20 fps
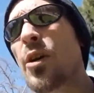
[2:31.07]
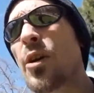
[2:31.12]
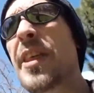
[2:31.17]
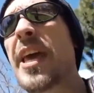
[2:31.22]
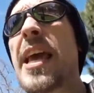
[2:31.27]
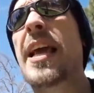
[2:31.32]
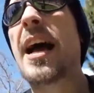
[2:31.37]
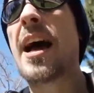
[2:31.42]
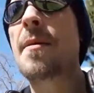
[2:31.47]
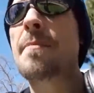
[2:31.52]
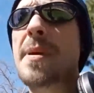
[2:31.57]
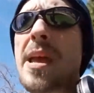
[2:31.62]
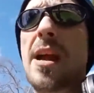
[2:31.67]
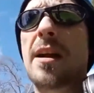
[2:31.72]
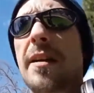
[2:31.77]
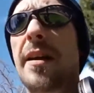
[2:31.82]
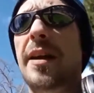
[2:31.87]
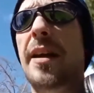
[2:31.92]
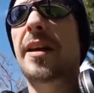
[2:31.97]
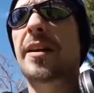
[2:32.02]
they
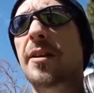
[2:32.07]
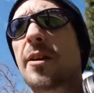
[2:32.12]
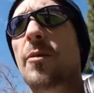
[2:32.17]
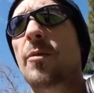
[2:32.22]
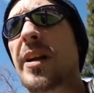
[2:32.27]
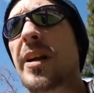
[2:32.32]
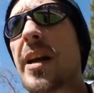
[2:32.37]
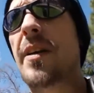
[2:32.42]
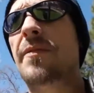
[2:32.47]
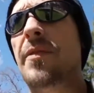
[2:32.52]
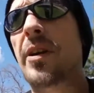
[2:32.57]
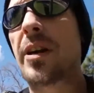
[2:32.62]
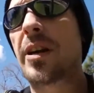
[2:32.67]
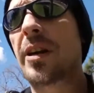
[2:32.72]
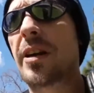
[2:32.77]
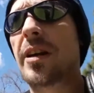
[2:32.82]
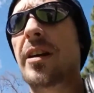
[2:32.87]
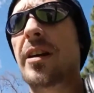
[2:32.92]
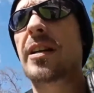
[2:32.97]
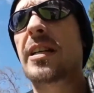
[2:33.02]
got married or
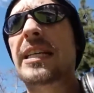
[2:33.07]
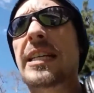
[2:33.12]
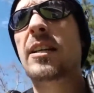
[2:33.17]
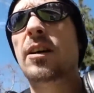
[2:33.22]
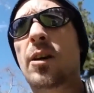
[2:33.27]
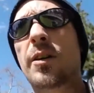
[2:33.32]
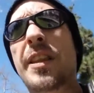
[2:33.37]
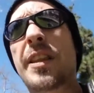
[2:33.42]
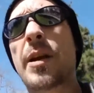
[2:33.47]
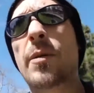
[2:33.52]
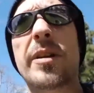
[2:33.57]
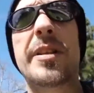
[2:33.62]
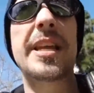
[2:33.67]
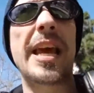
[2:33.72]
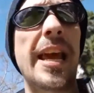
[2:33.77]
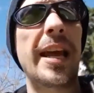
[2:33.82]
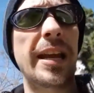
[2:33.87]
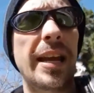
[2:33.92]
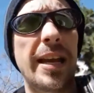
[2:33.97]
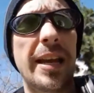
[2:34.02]
whatever, or
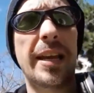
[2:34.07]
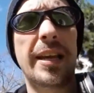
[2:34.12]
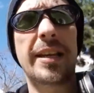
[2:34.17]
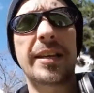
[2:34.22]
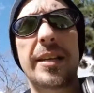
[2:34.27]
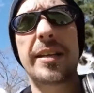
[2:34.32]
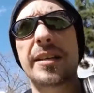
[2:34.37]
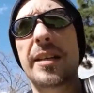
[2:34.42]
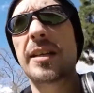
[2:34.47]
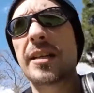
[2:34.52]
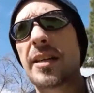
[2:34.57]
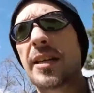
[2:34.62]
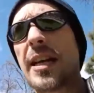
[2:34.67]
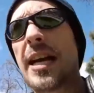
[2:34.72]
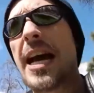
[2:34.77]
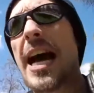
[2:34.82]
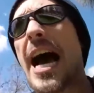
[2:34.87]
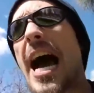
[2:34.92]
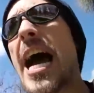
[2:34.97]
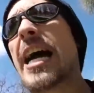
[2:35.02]
they were dating.
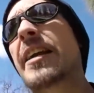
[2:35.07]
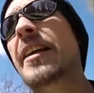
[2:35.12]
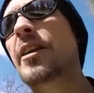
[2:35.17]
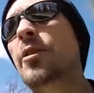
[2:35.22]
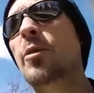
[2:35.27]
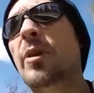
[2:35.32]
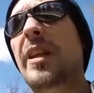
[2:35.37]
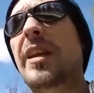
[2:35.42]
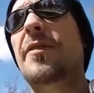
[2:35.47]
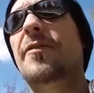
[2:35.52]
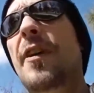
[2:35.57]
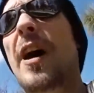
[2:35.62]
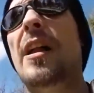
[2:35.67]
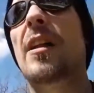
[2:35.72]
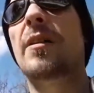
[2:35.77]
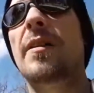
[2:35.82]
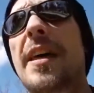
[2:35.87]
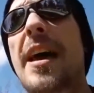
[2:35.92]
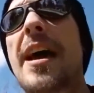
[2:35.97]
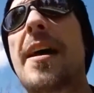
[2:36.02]
I didn't
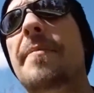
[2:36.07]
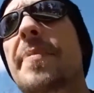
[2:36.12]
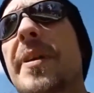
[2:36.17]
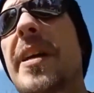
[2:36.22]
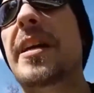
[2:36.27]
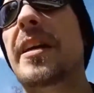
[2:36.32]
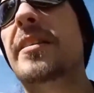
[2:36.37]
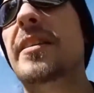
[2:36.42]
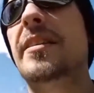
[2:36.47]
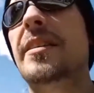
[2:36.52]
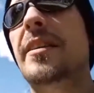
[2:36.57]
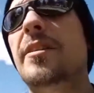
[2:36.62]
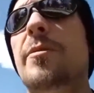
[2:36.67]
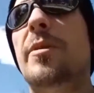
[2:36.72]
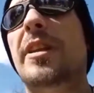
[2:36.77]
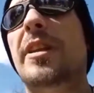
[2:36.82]
really follow that because